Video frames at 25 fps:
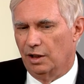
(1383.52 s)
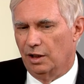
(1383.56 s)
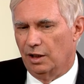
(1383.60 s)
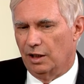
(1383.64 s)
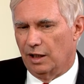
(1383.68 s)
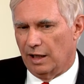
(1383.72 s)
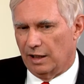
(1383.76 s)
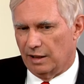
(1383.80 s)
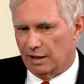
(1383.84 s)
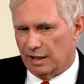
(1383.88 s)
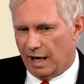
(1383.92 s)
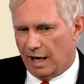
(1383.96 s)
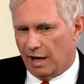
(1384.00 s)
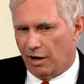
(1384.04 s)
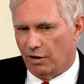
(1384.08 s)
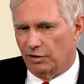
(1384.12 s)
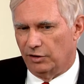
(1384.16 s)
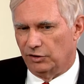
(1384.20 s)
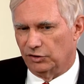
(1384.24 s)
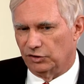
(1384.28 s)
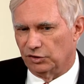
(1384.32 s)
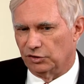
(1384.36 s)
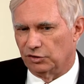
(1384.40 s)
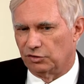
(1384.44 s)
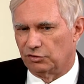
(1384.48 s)
And now
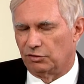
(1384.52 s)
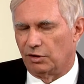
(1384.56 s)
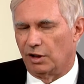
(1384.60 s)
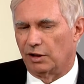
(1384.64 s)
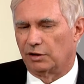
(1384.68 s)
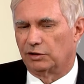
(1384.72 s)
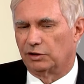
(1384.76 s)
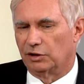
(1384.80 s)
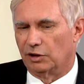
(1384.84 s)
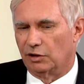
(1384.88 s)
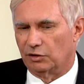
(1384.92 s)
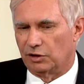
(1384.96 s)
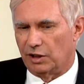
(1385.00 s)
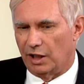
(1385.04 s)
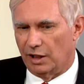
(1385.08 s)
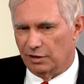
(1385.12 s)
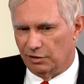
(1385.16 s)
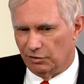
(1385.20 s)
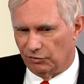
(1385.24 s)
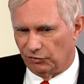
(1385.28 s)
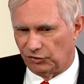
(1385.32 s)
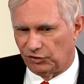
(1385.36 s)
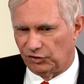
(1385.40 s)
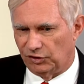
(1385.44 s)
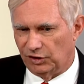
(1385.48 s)
he's instructed, okay,
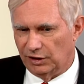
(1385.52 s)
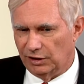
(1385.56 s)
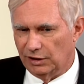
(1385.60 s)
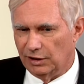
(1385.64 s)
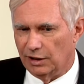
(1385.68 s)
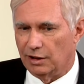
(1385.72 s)
you've seen